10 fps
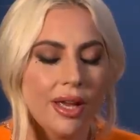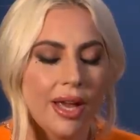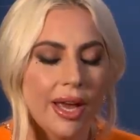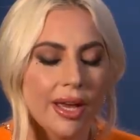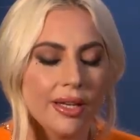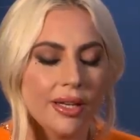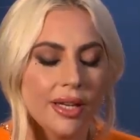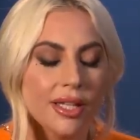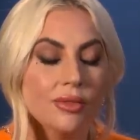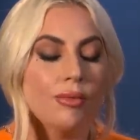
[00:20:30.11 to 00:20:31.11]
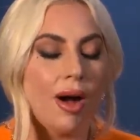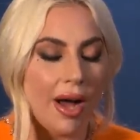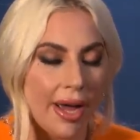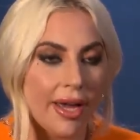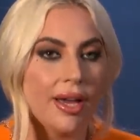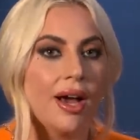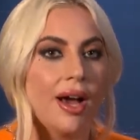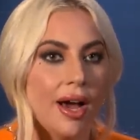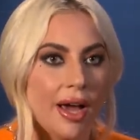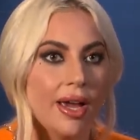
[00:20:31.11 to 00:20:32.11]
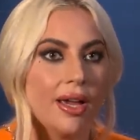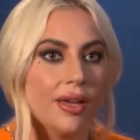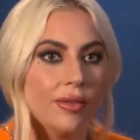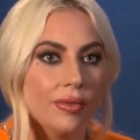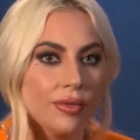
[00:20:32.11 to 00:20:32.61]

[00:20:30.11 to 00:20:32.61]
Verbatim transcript: and it's why i